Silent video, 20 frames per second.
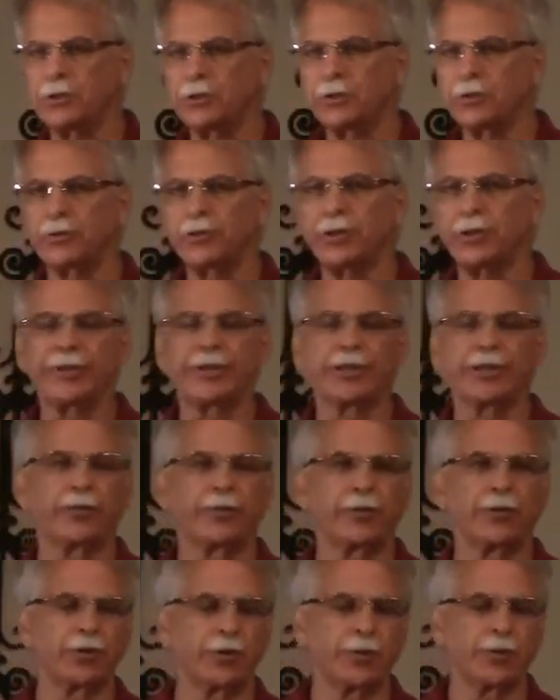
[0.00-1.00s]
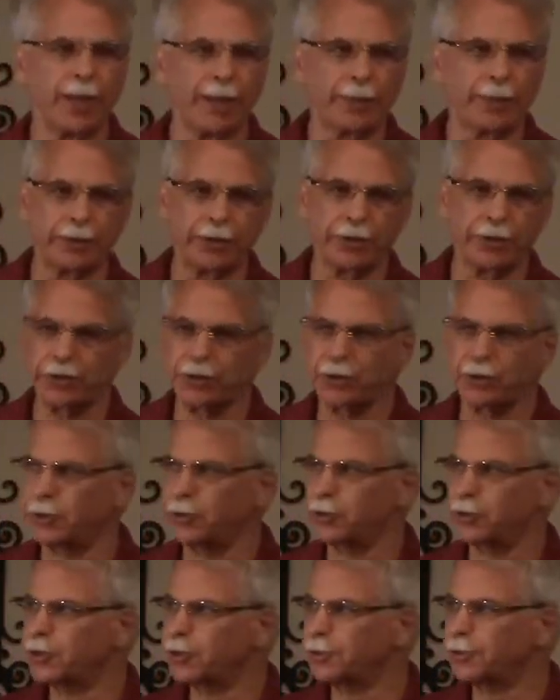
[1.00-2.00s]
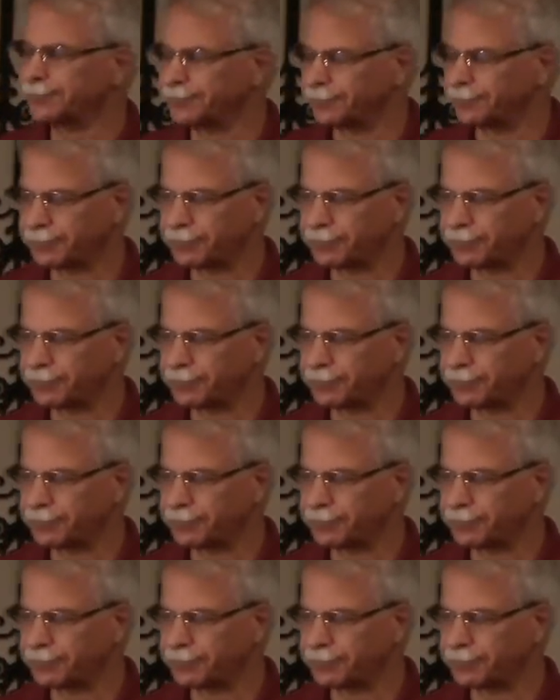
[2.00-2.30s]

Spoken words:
You Doing in the First Baptist Church?"